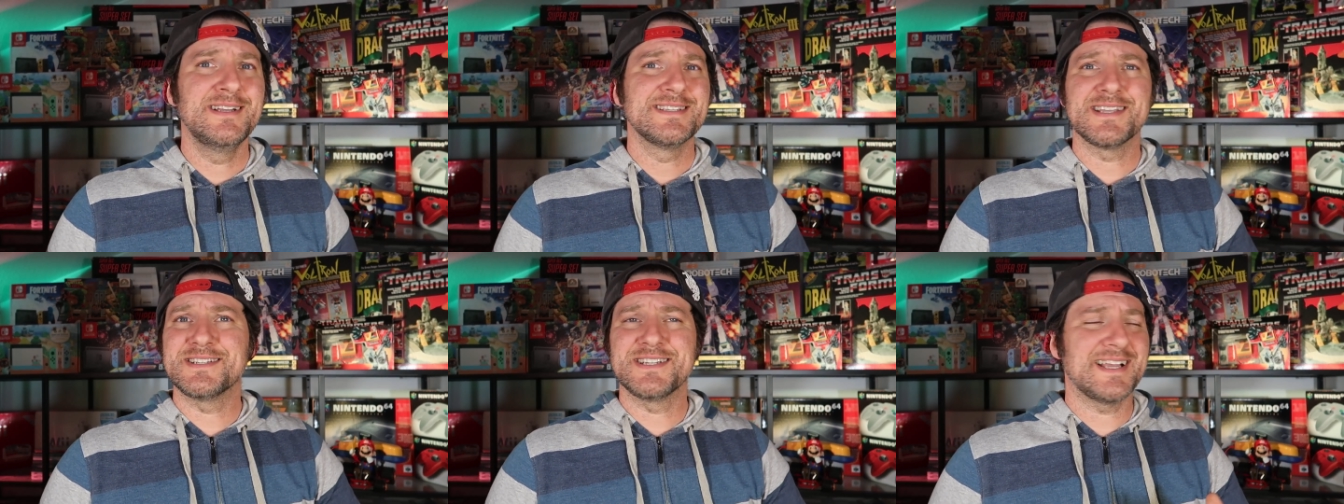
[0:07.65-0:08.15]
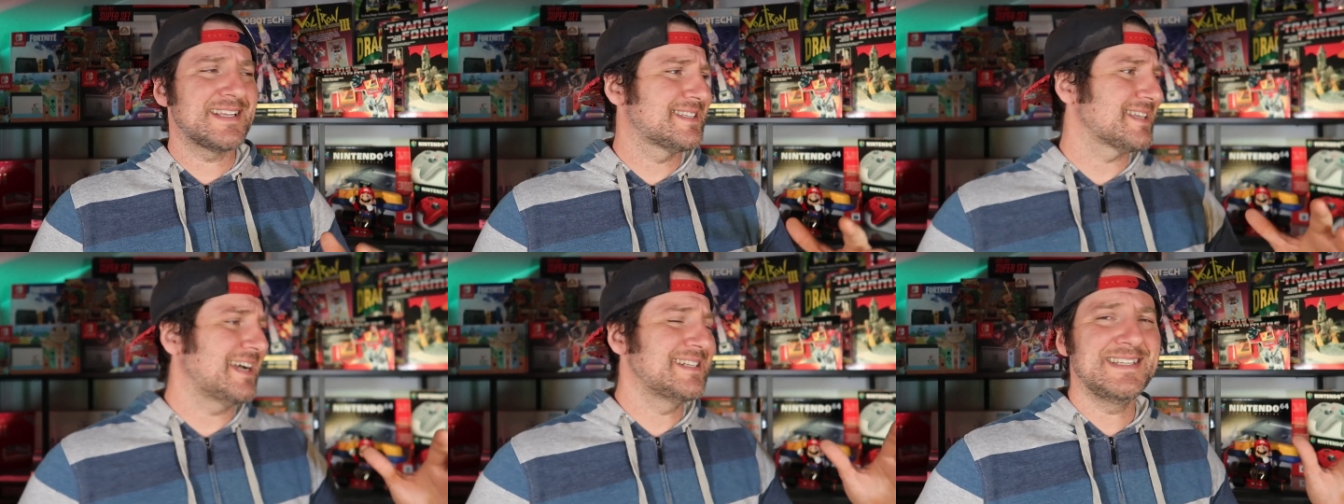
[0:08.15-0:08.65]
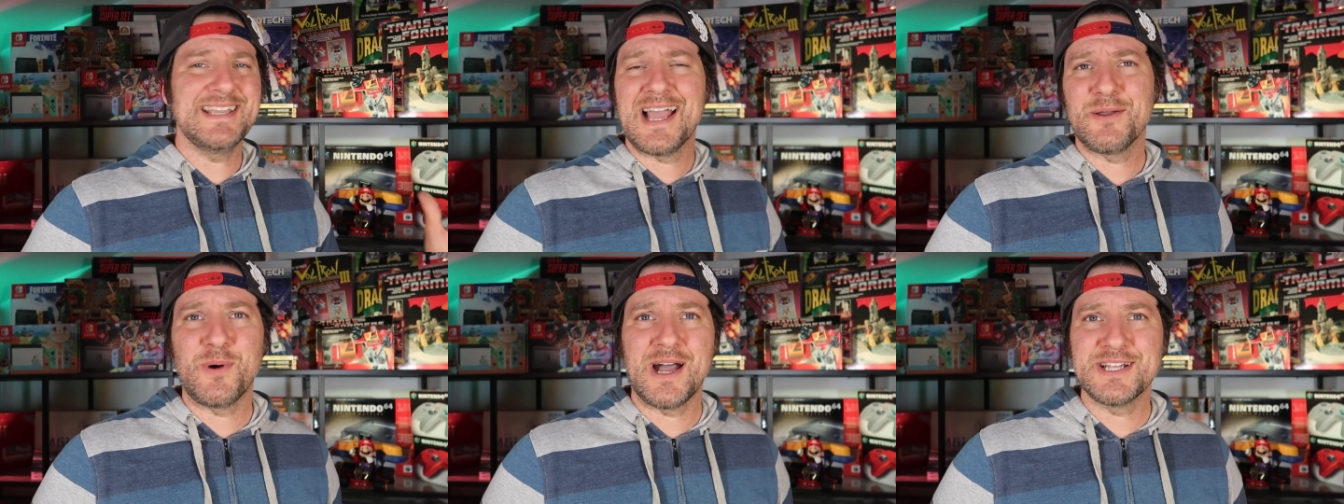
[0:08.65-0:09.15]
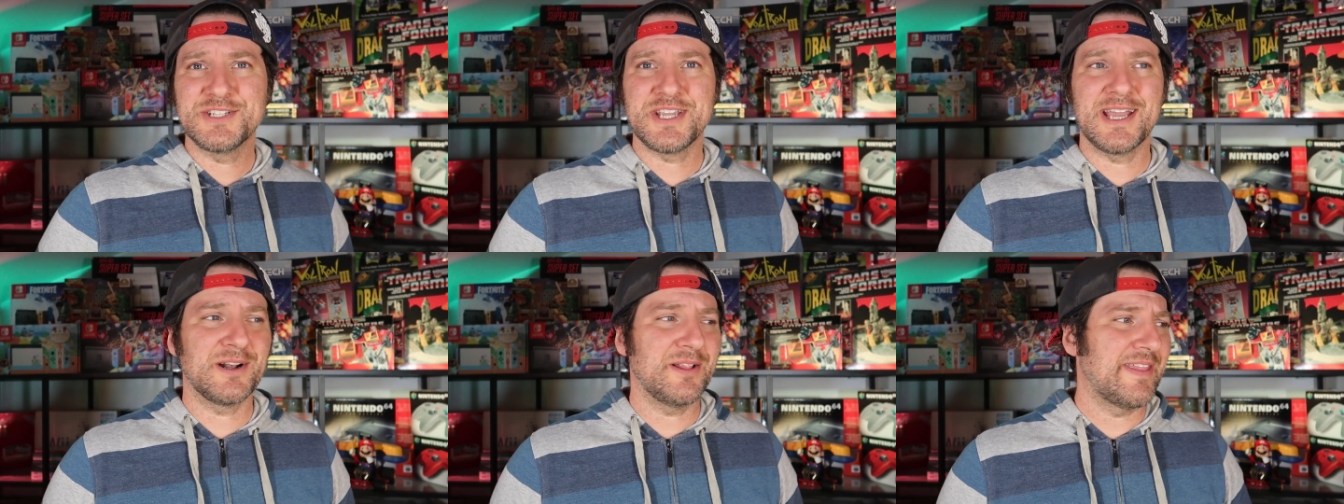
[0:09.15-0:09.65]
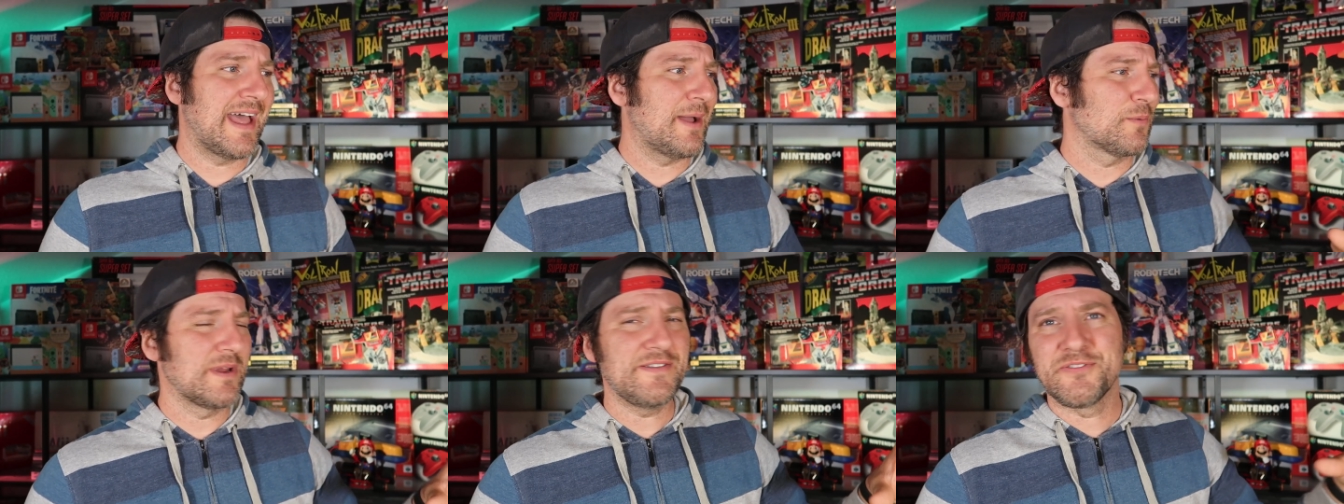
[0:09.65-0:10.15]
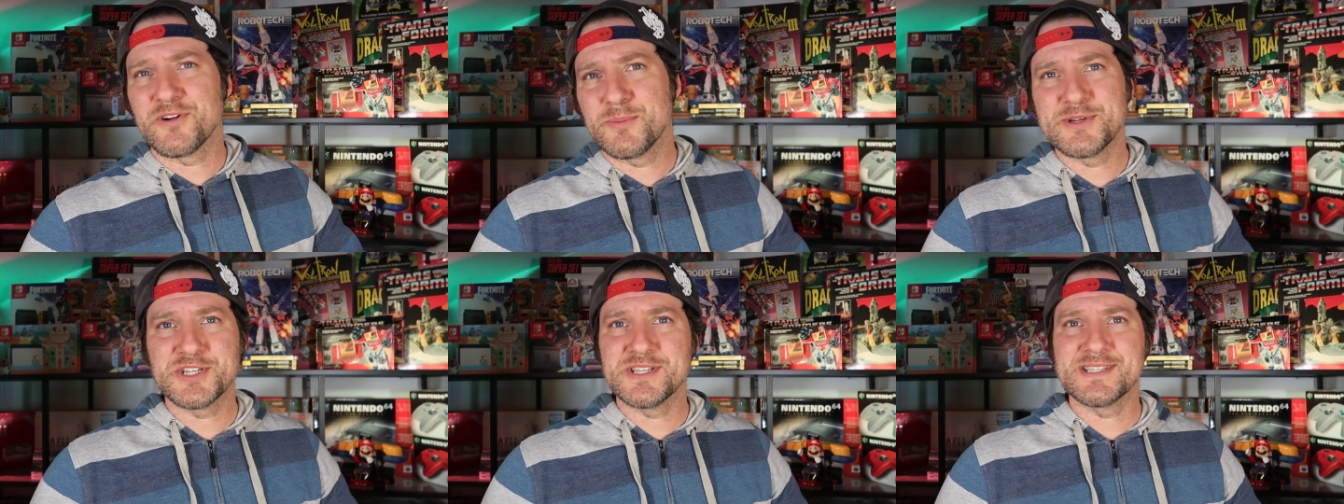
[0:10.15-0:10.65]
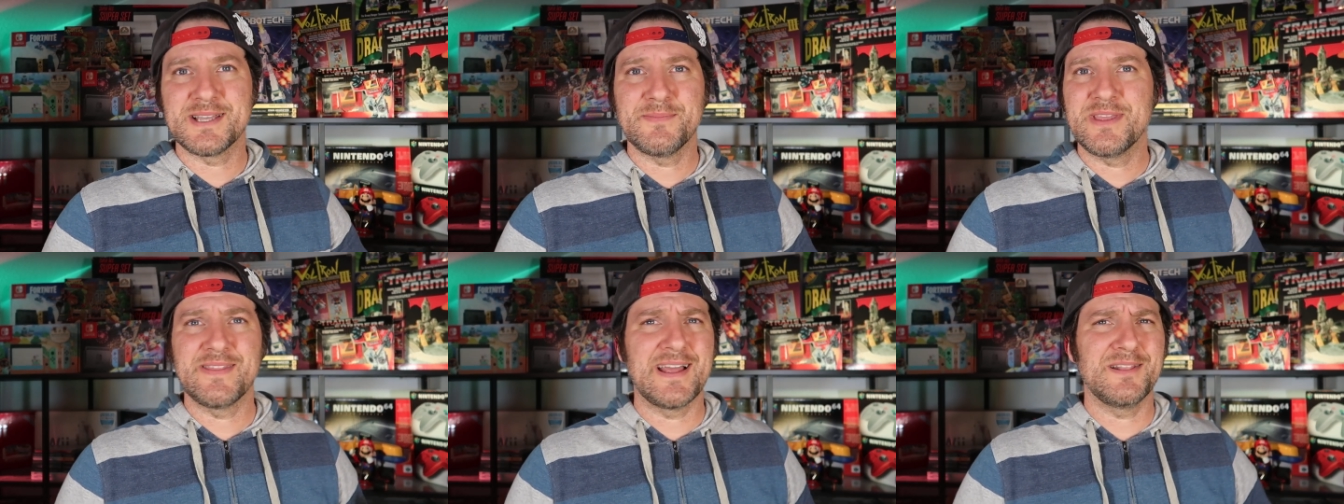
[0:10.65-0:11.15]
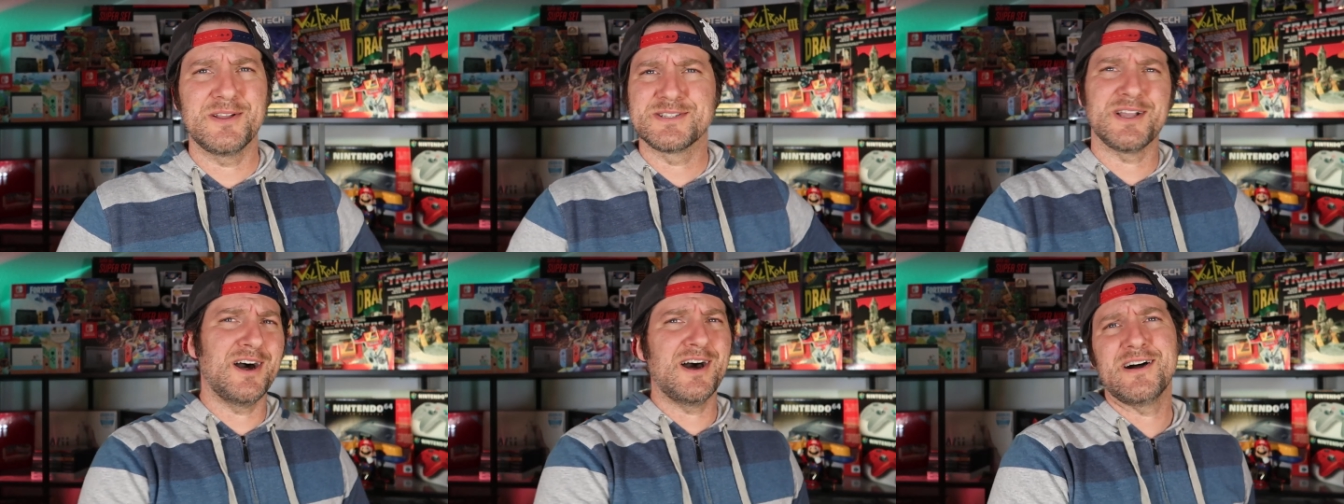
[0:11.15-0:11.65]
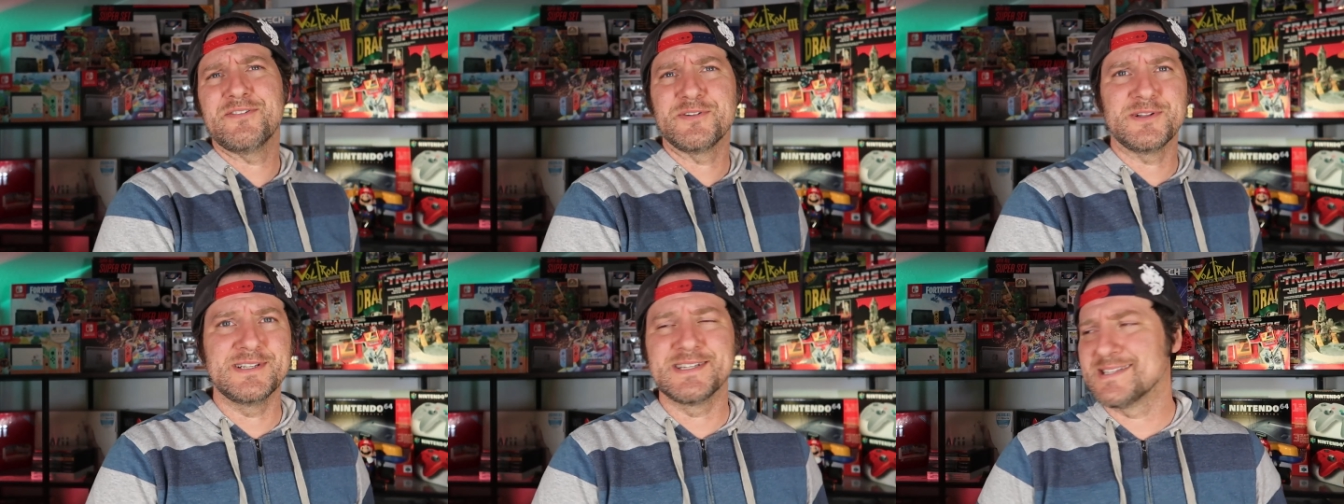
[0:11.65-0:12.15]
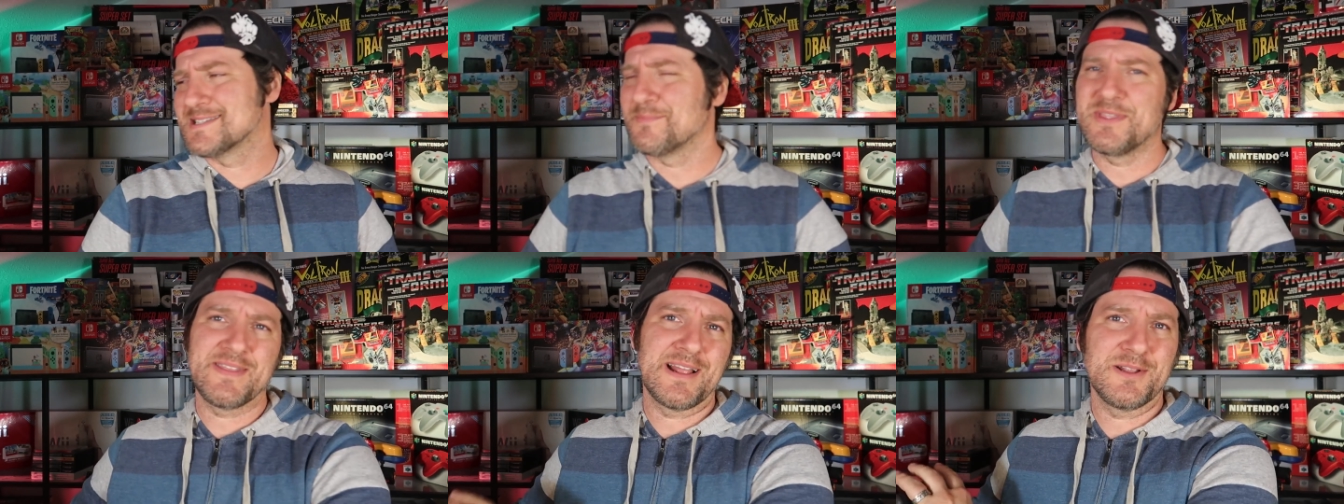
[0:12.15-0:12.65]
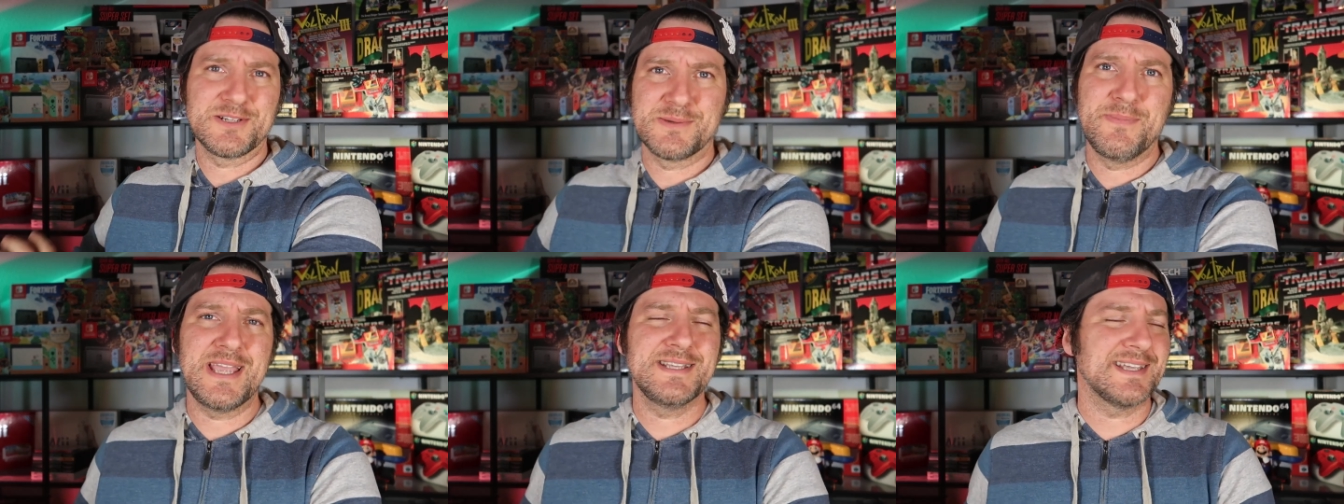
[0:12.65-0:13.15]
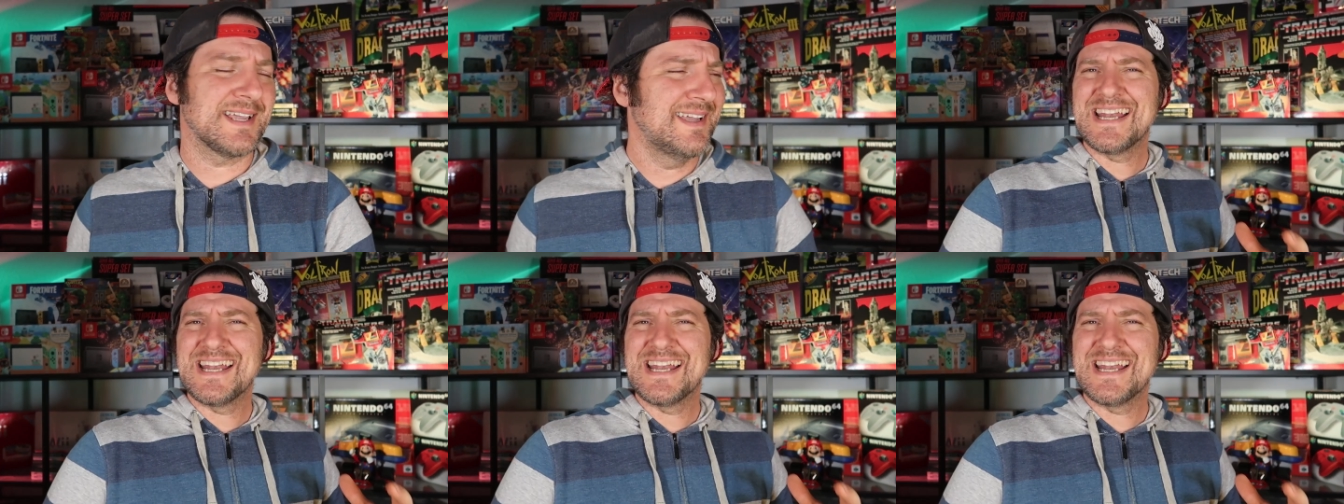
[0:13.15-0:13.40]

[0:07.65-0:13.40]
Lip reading: such as a DIY channel that refurbishes something that looks awful into something that looks amazing.